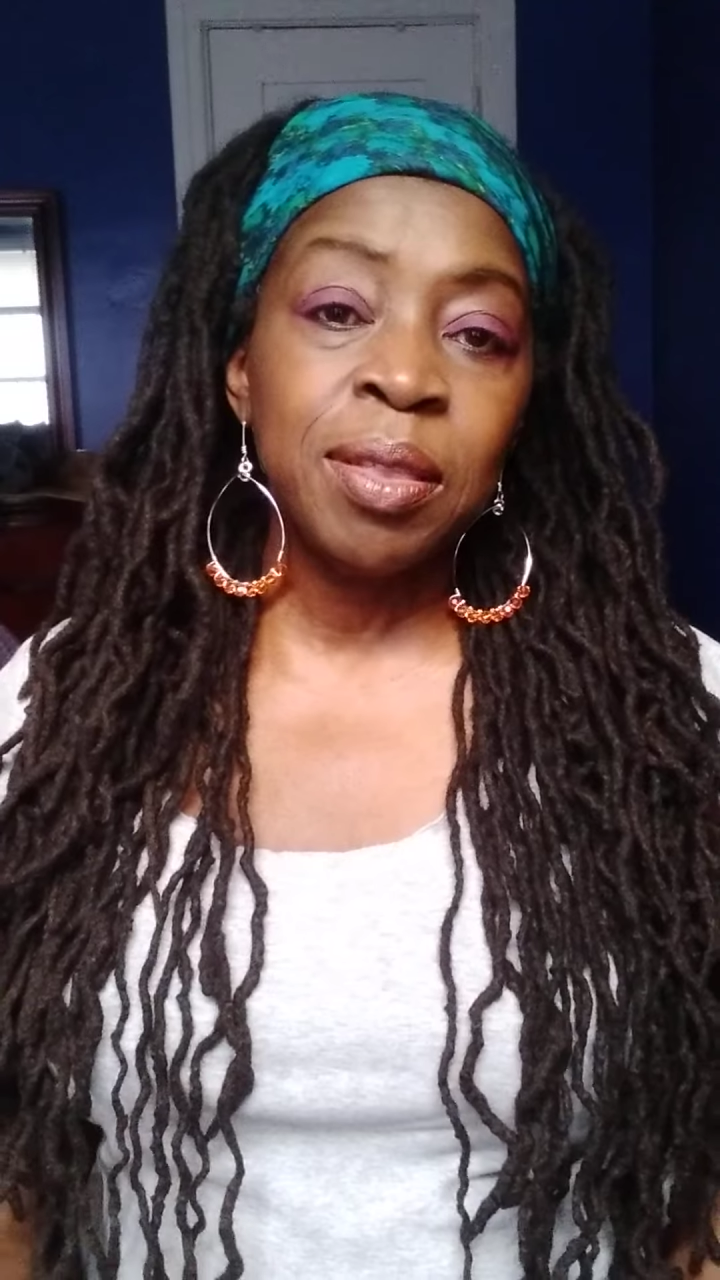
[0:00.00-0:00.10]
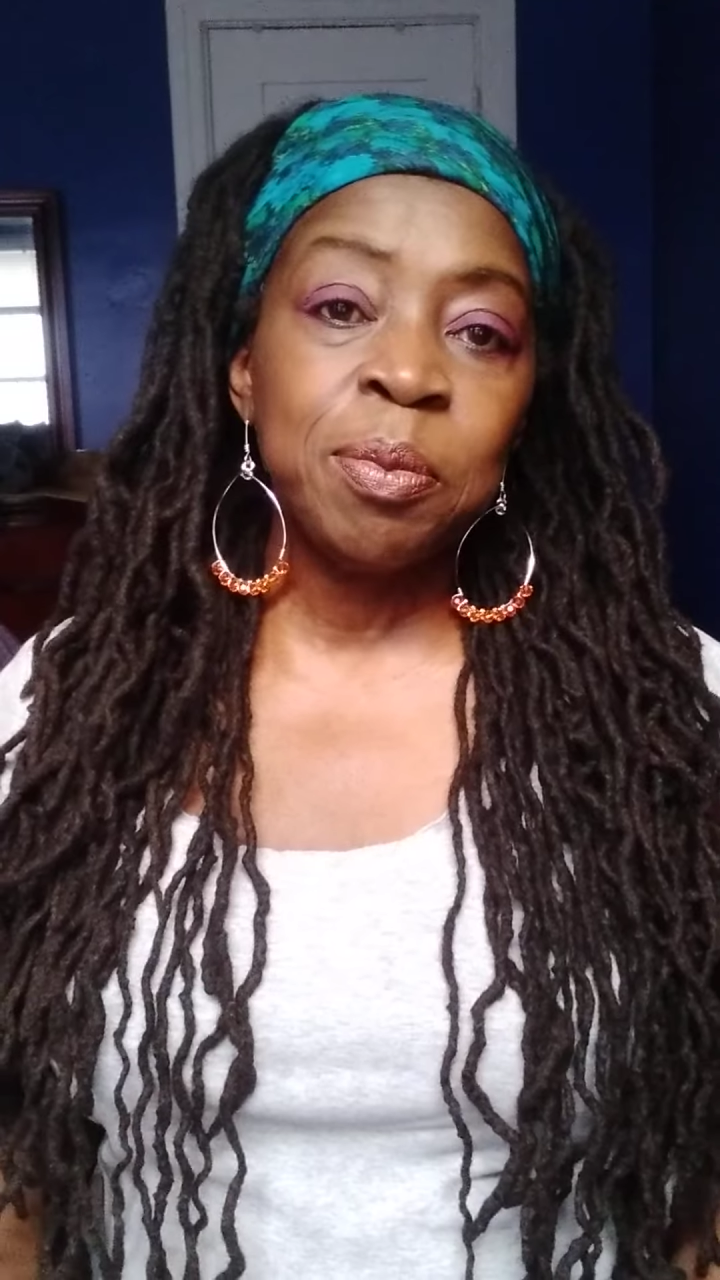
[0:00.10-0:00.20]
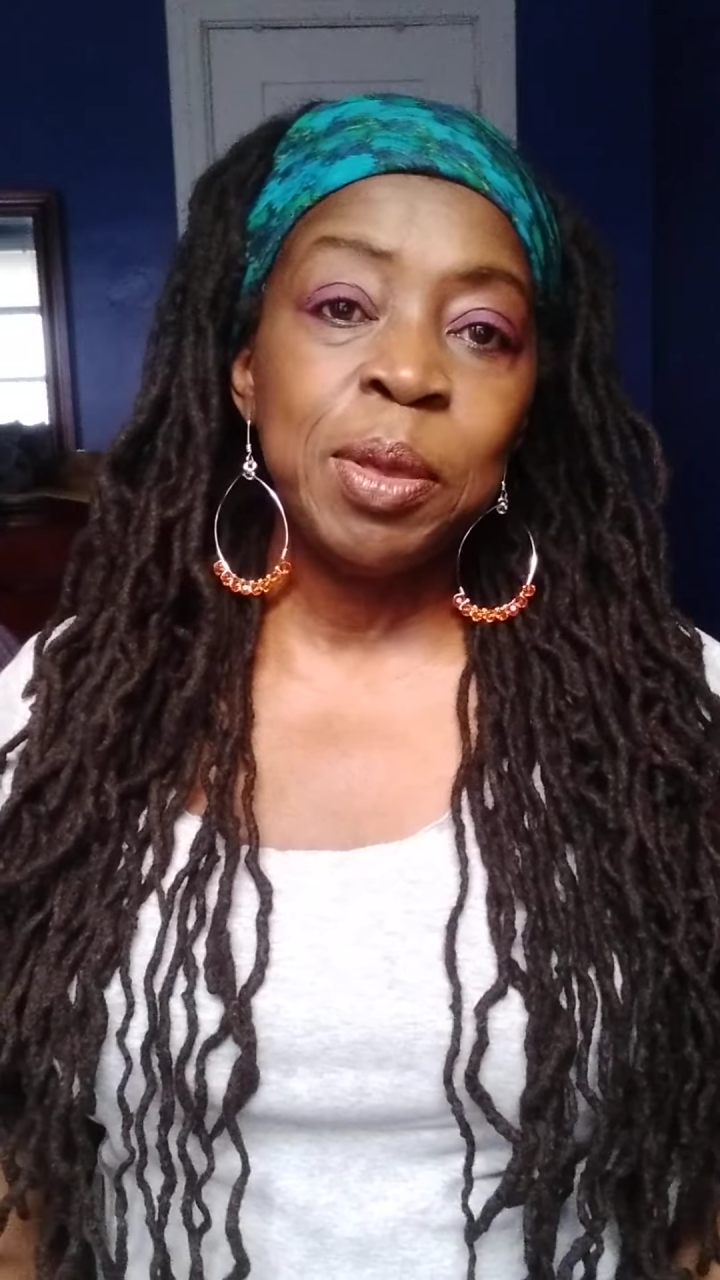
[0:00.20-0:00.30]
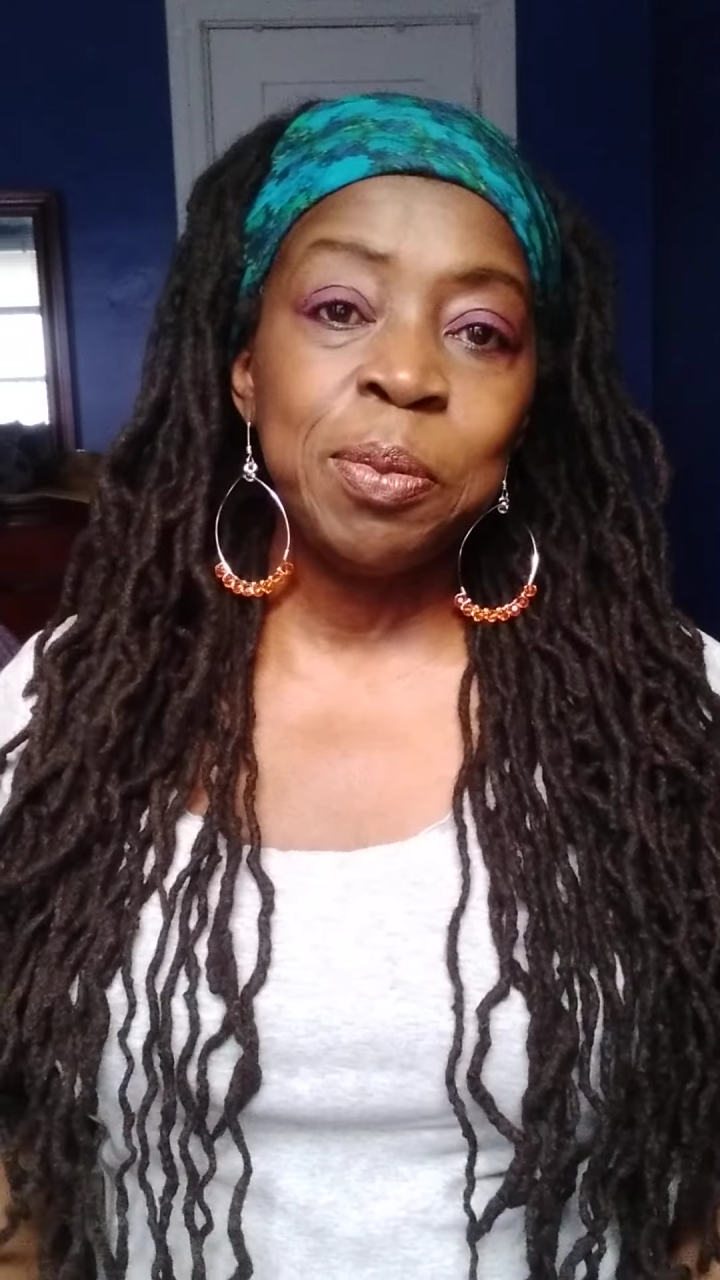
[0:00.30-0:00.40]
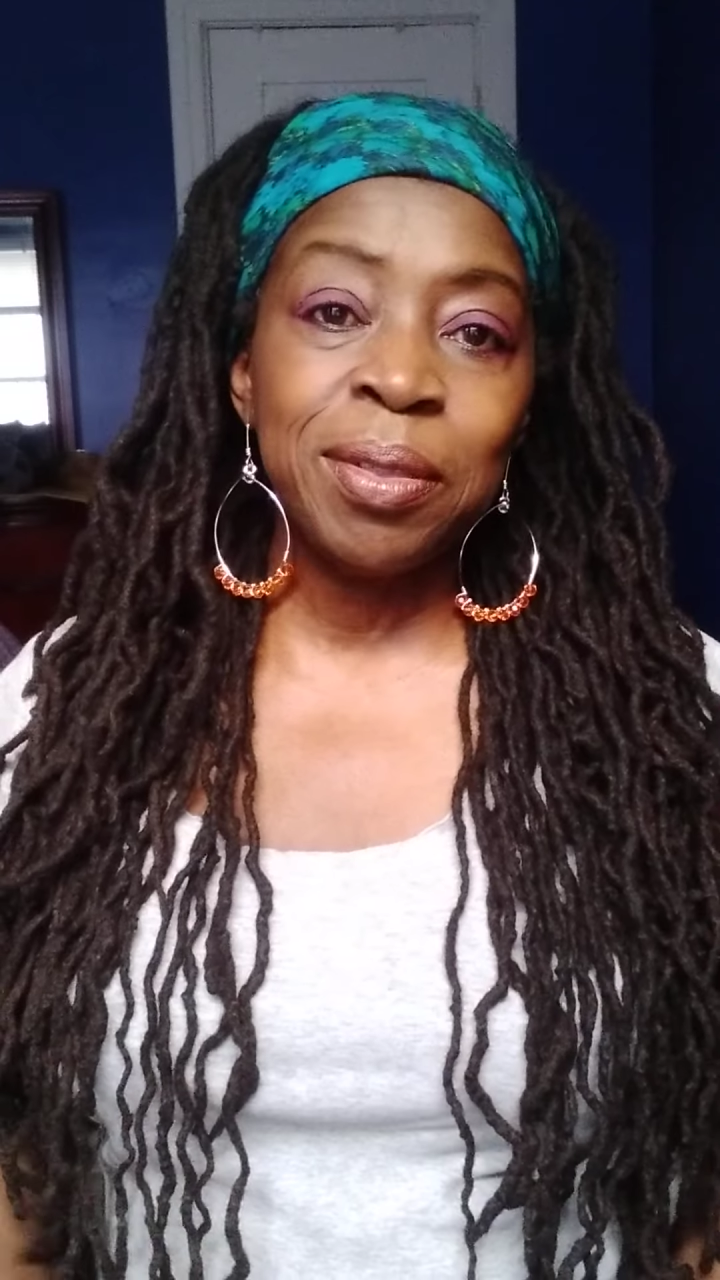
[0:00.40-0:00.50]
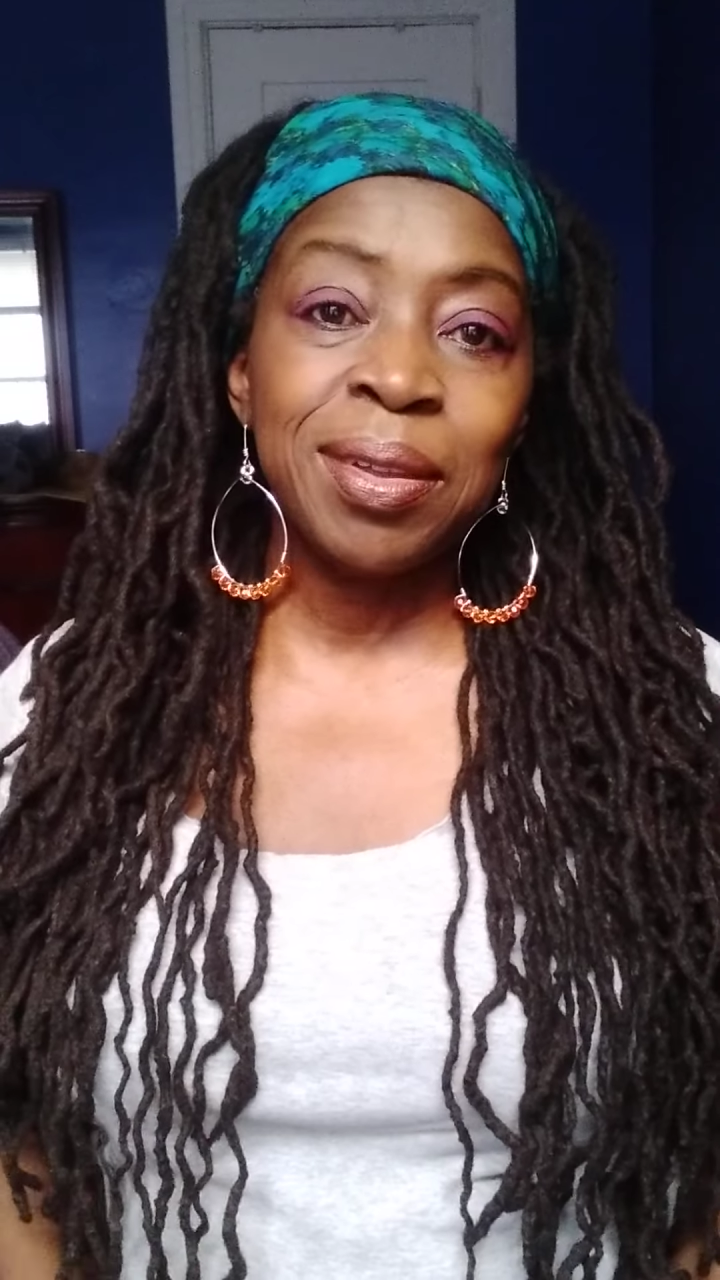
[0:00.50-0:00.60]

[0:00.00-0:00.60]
the people